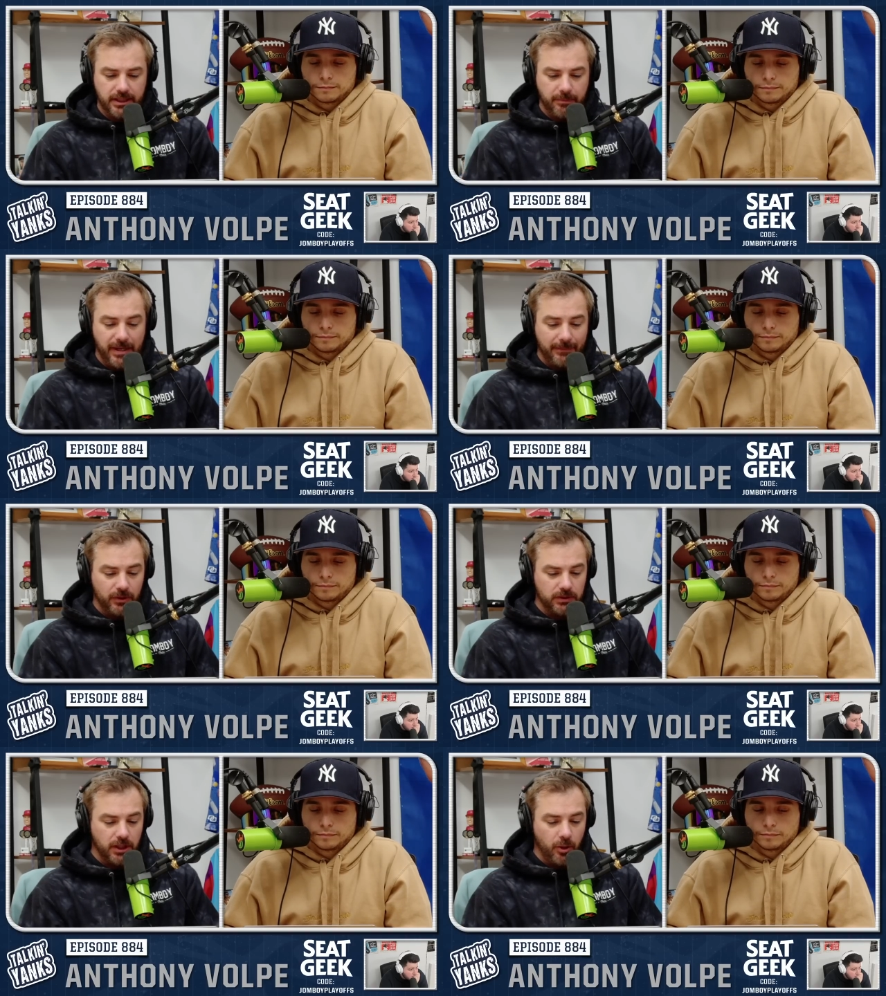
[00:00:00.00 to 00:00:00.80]
Speaker 1: Uh,
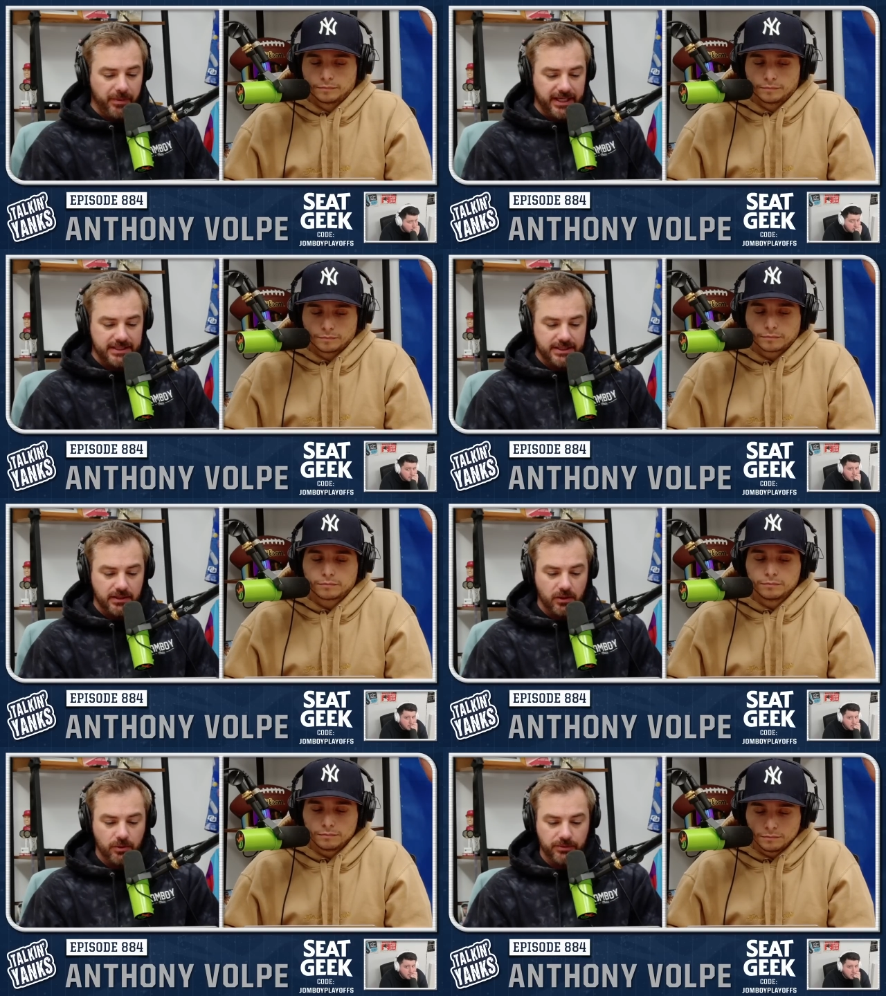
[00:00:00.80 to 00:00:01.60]
Pablo Lopez hit
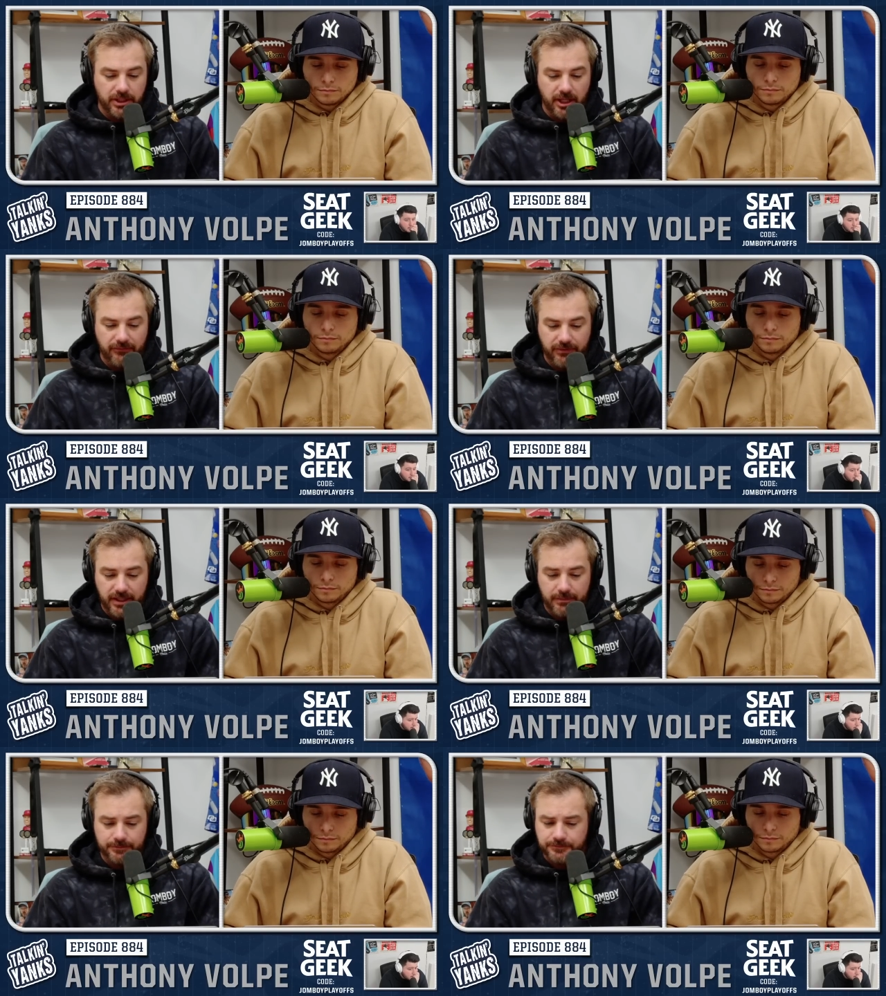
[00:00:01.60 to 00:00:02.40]
a home run off
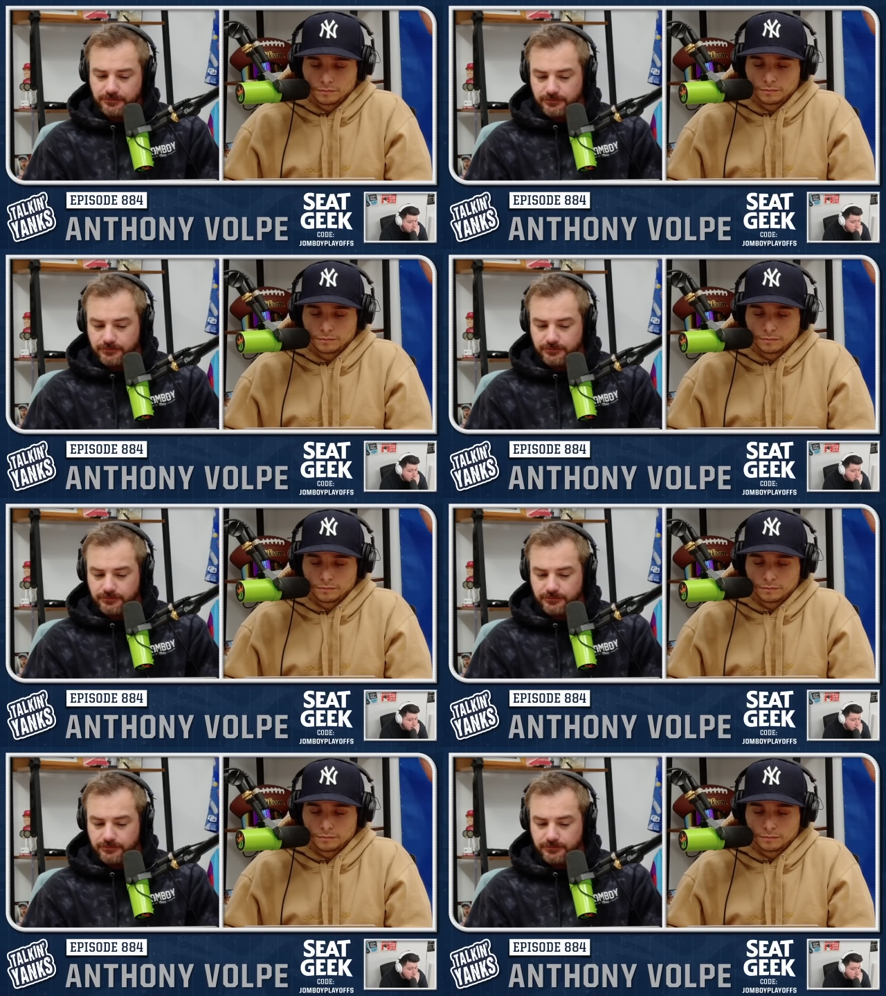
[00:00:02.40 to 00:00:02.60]
him.